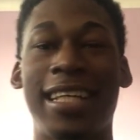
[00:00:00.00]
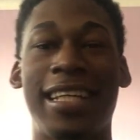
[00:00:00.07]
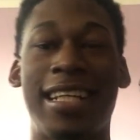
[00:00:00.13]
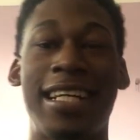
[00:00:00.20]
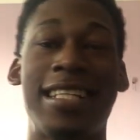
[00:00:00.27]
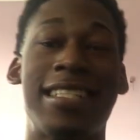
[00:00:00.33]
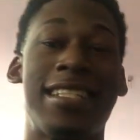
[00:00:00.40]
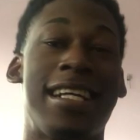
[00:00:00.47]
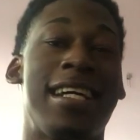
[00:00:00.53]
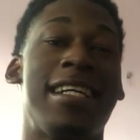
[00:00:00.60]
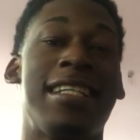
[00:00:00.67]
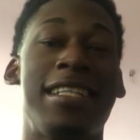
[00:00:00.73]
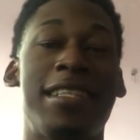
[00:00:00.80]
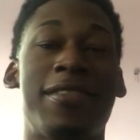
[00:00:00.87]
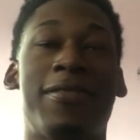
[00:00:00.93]
That's an
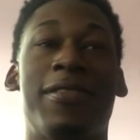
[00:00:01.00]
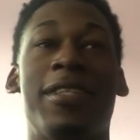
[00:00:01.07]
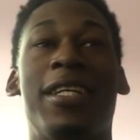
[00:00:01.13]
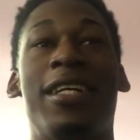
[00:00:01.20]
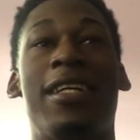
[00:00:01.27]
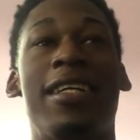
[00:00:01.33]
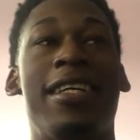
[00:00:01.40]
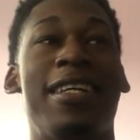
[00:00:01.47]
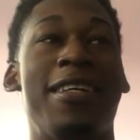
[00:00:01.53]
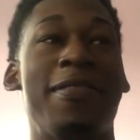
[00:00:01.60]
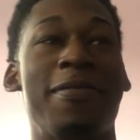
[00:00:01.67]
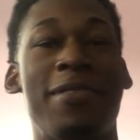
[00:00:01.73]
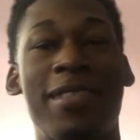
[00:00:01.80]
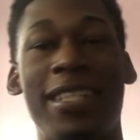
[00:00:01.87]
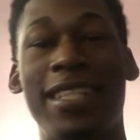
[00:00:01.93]
idea for y'all, you know what
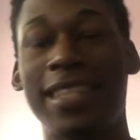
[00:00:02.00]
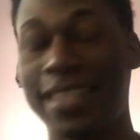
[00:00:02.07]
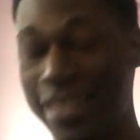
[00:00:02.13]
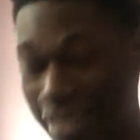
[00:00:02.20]
I'm saying?